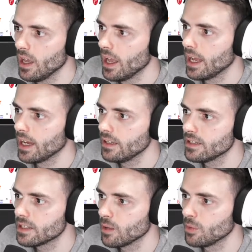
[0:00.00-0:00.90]
and
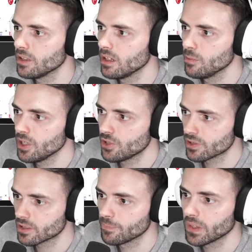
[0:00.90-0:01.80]
disable the
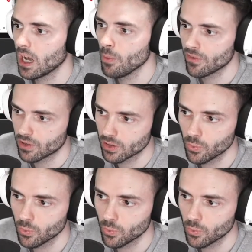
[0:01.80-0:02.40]
animations. However,